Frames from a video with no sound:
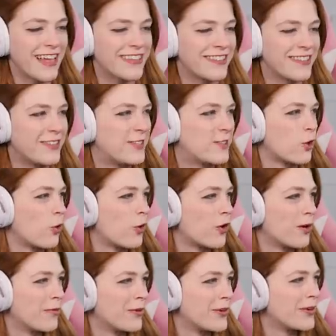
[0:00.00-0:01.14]
That's
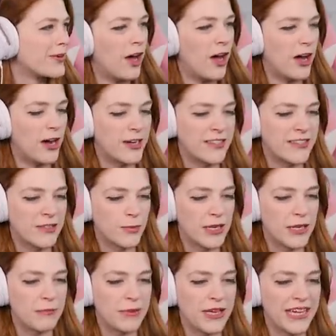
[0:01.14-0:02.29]
adorable. Oh, our sweet